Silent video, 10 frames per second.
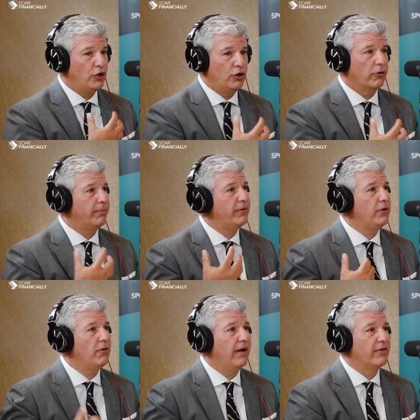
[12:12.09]
Europe and
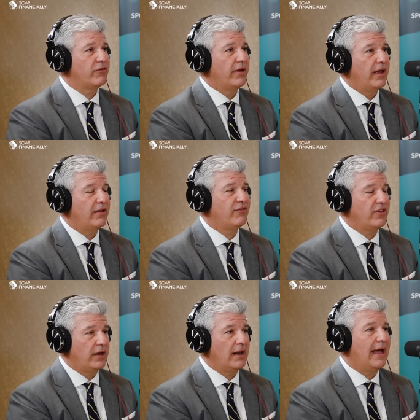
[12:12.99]
the US has
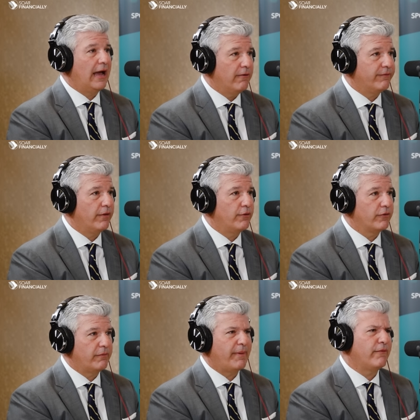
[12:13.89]
seen
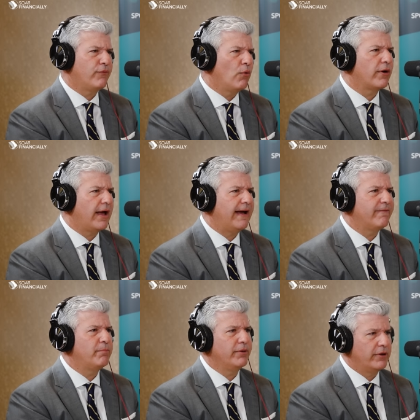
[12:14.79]
outflows of about
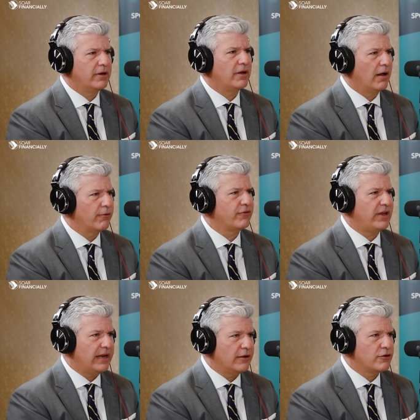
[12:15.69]
$4.5 billion
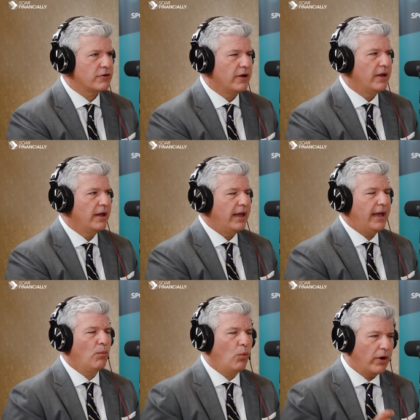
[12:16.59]
each.
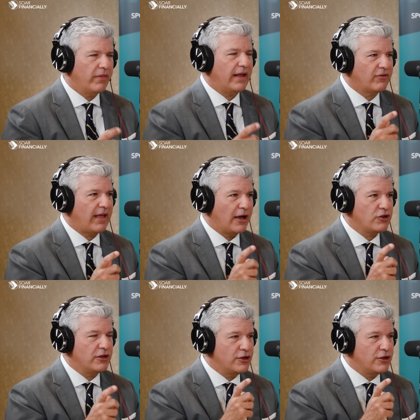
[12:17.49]
And where that's actually